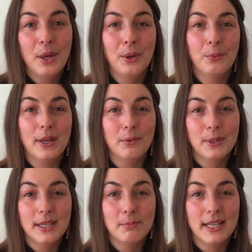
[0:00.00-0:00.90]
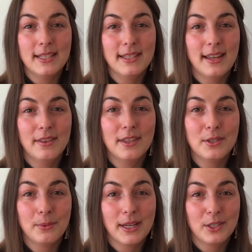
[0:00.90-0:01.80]
with Whitney Blaisdell, the
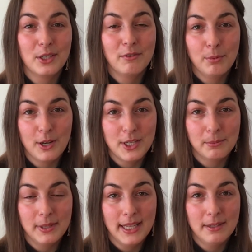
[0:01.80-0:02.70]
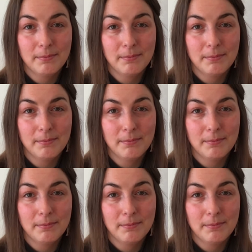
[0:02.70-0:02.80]
director of Project Play.